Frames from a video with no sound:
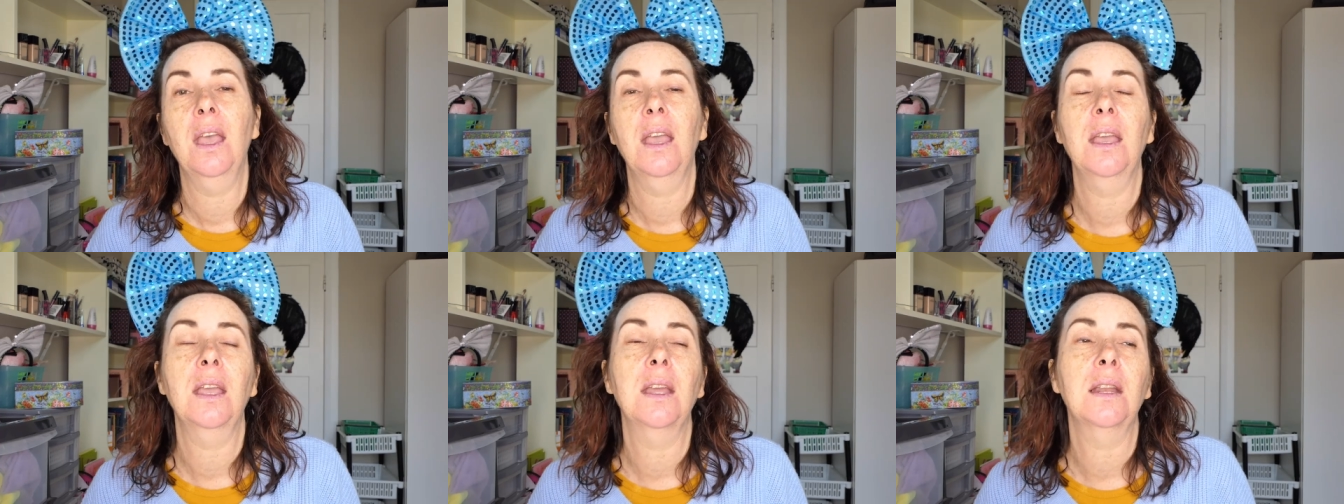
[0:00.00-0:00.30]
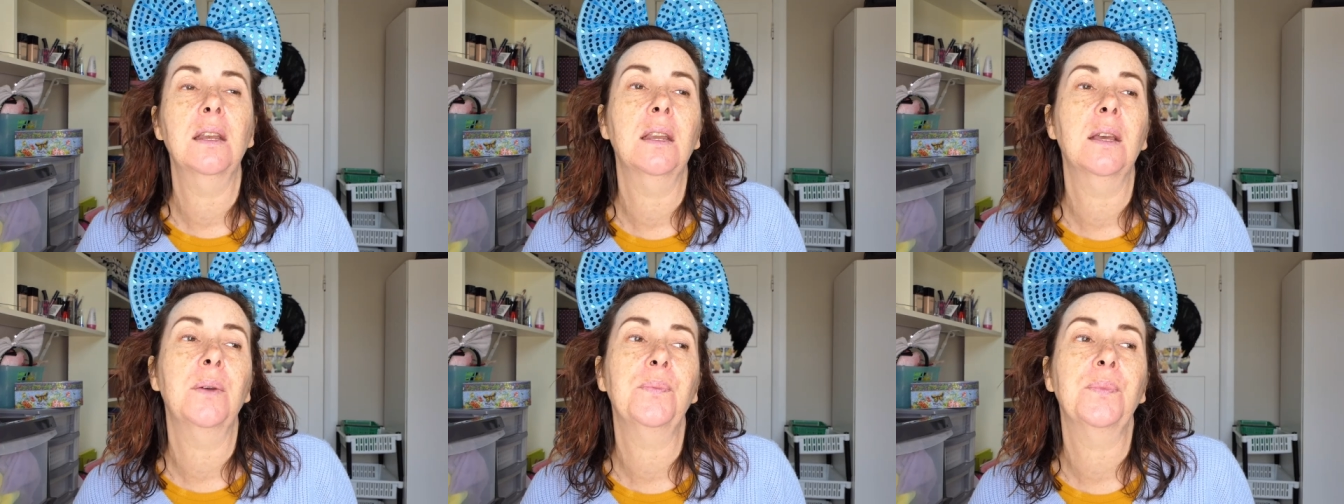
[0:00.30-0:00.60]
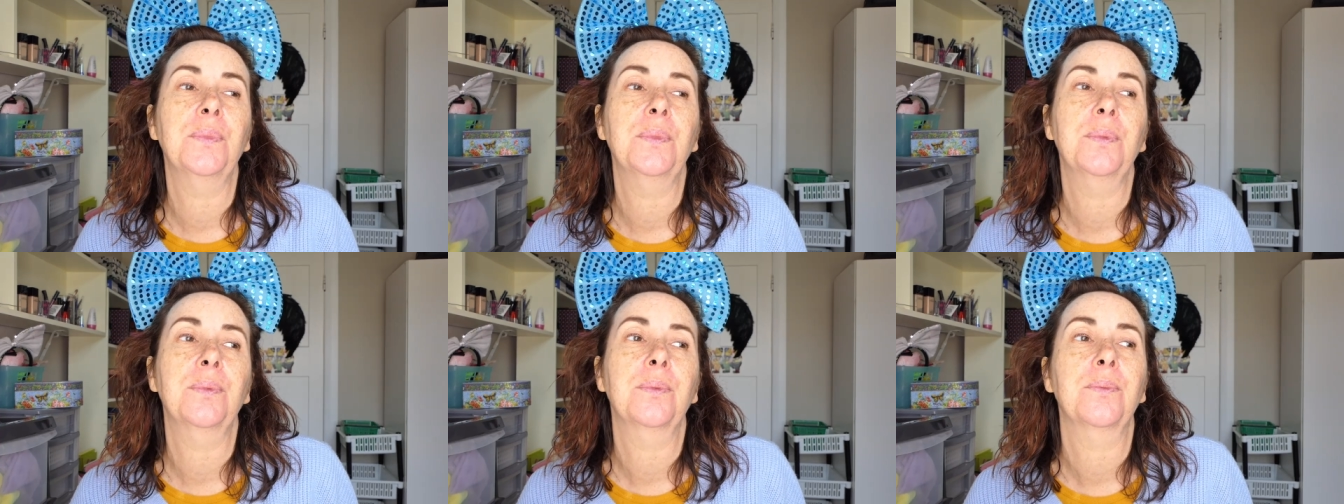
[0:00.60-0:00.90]
And
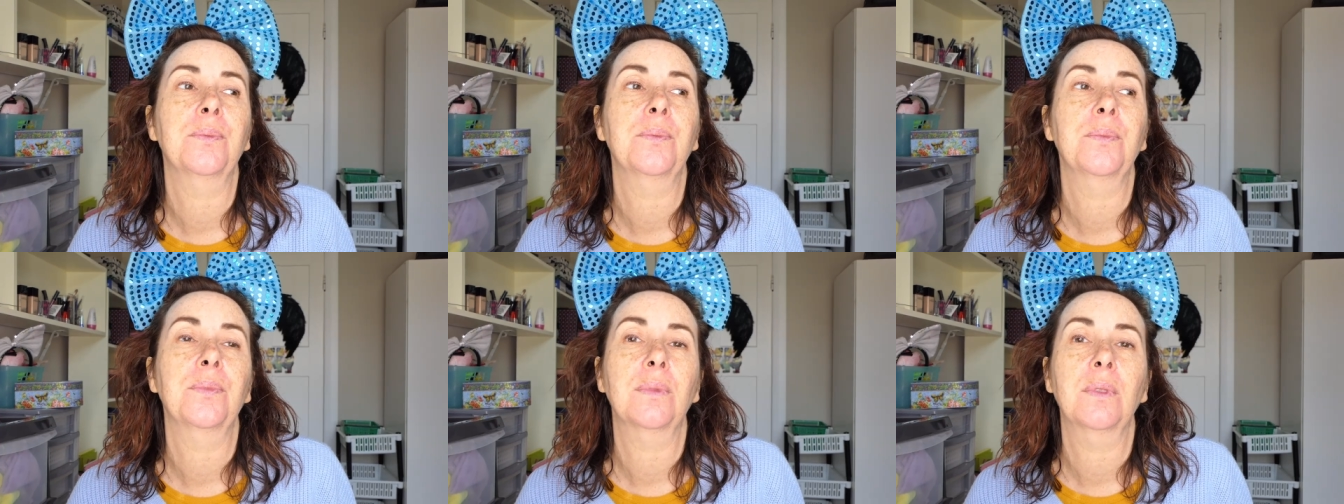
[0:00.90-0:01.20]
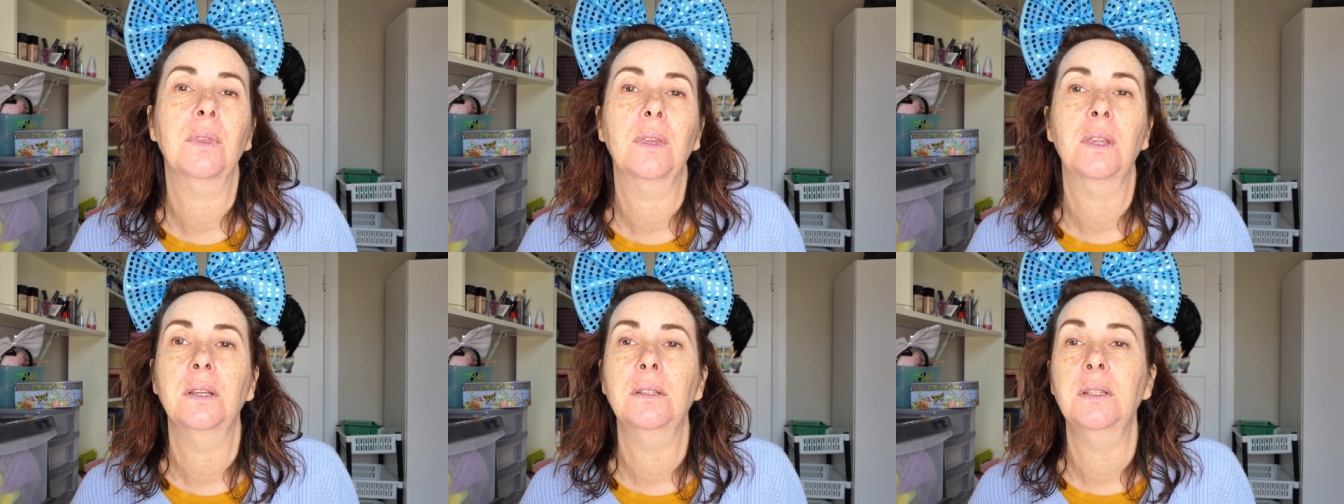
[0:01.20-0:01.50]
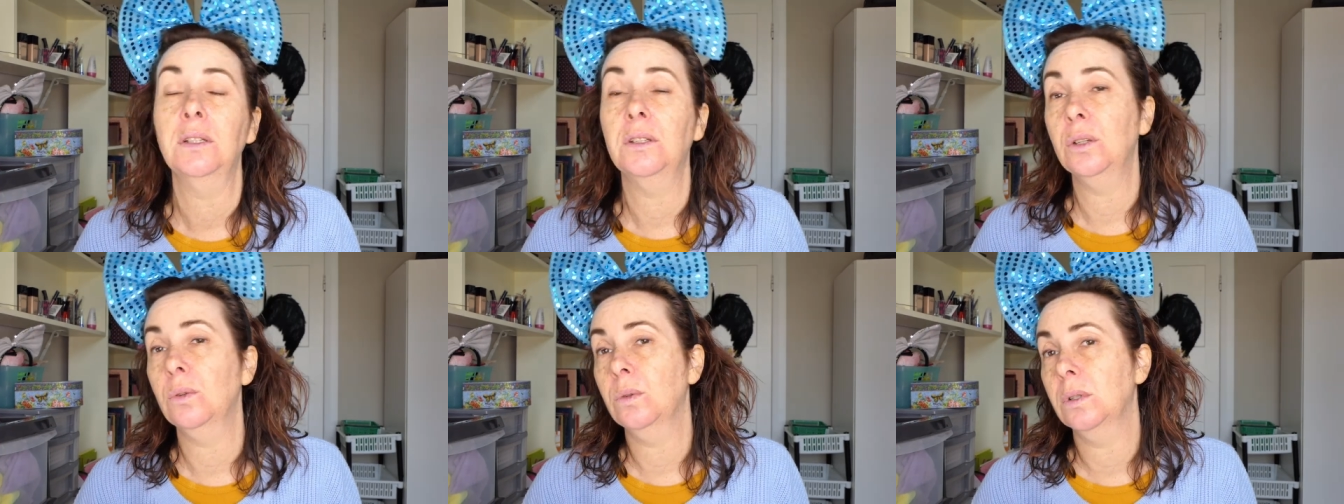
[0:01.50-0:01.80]
um, I
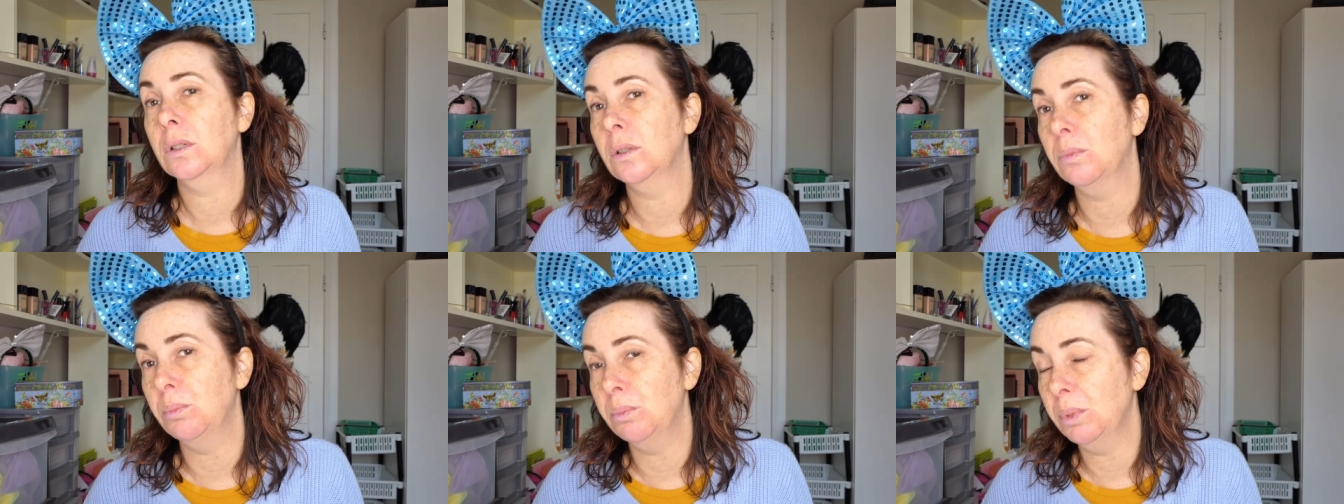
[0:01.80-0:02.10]
said, do you want to do